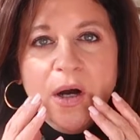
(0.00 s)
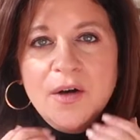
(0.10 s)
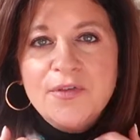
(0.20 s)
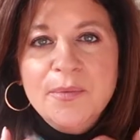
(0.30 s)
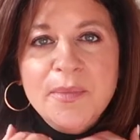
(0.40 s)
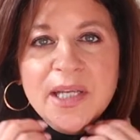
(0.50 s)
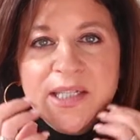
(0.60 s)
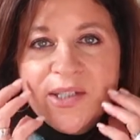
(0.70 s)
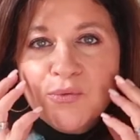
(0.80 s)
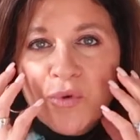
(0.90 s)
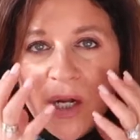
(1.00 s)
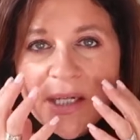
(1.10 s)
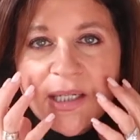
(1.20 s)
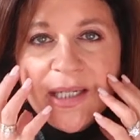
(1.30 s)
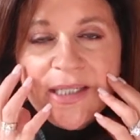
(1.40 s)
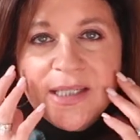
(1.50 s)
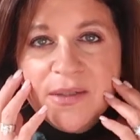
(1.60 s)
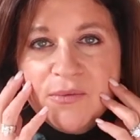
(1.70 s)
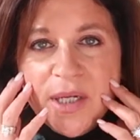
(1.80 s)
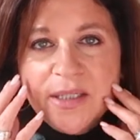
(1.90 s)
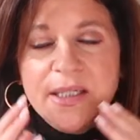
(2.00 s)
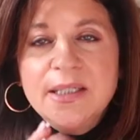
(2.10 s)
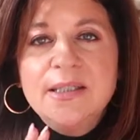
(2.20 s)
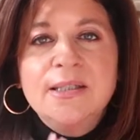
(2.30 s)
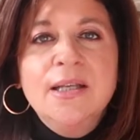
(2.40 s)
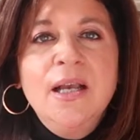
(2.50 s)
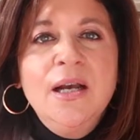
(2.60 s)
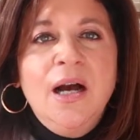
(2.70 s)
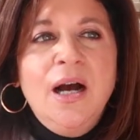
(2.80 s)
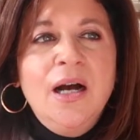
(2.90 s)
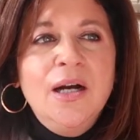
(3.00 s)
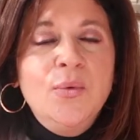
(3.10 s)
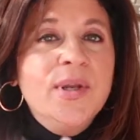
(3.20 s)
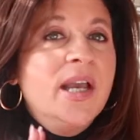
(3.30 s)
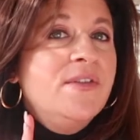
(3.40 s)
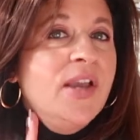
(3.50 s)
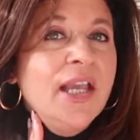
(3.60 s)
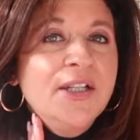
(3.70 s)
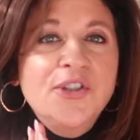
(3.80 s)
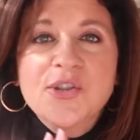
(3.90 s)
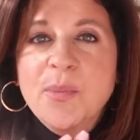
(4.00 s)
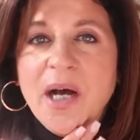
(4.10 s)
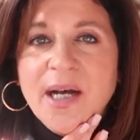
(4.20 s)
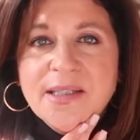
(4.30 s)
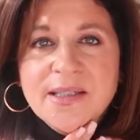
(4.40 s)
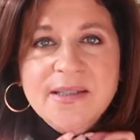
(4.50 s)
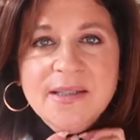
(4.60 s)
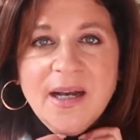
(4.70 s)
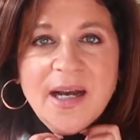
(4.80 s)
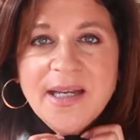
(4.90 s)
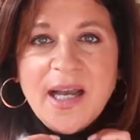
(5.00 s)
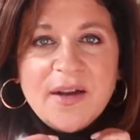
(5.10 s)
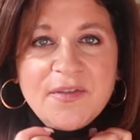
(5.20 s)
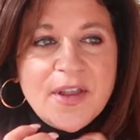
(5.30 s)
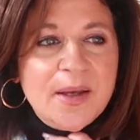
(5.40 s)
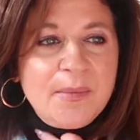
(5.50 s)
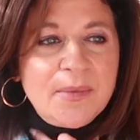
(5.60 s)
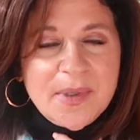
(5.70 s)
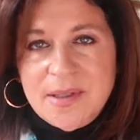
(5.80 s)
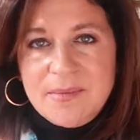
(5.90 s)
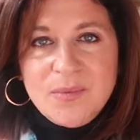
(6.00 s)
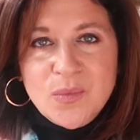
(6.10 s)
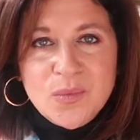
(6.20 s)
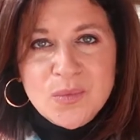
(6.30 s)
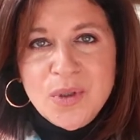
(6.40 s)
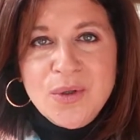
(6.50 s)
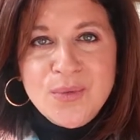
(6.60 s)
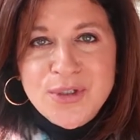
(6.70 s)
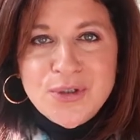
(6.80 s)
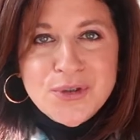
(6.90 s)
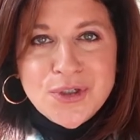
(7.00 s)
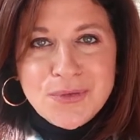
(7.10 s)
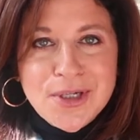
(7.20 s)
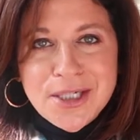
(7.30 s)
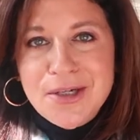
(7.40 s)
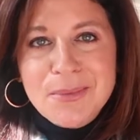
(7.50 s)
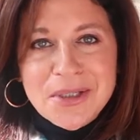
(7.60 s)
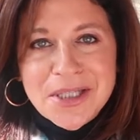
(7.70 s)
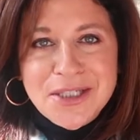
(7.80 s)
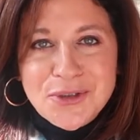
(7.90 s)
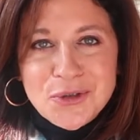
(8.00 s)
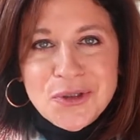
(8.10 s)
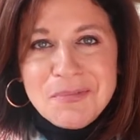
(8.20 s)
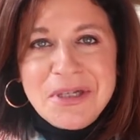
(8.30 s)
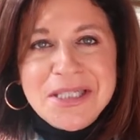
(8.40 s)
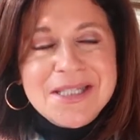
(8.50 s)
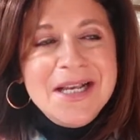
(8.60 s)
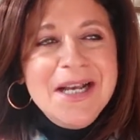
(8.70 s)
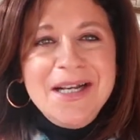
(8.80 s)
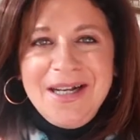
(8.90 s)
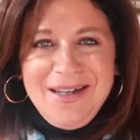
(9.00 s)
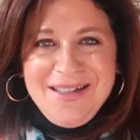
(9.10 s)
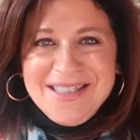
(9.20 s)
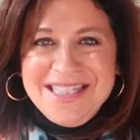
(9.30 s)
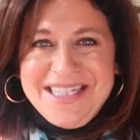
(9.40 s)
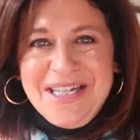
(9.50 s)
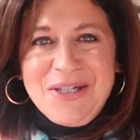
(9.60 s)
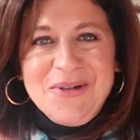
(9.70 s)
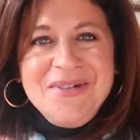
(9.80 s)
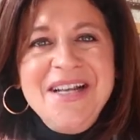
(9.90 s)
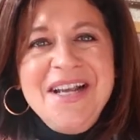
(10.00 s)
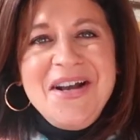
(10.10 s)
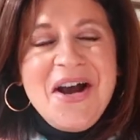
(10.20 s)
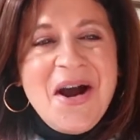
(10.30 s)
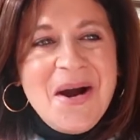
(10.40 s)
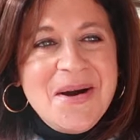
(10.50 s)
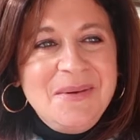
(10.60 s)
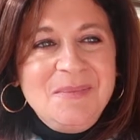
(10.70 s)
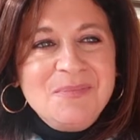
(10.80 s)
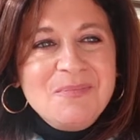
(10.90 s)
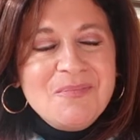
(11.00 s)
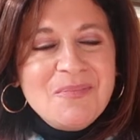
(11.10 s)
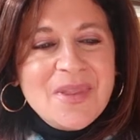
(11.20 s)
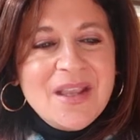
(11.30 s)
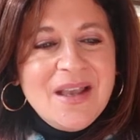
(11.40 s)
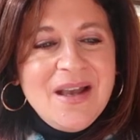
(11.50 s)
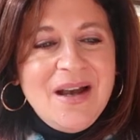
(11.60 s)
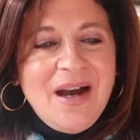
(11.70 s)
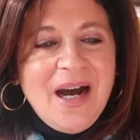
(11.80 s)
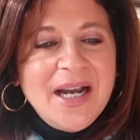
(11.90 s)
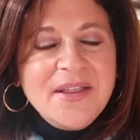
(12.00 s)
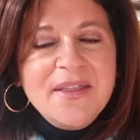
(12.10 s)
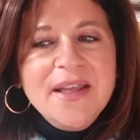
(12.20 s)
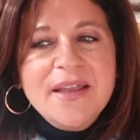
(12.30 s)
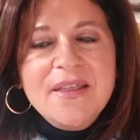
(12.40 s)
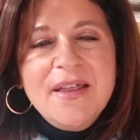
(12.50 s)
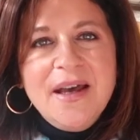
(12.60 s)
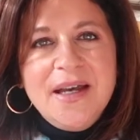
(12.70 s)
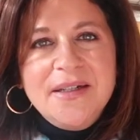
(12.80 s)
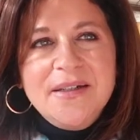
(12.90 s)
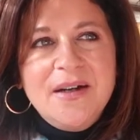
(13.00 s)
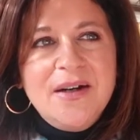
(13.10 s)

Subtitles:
For me, it's ruddiness and redness. We have age spots. I have them. I'm researching right now about laser treatments. Stay tuned. I think that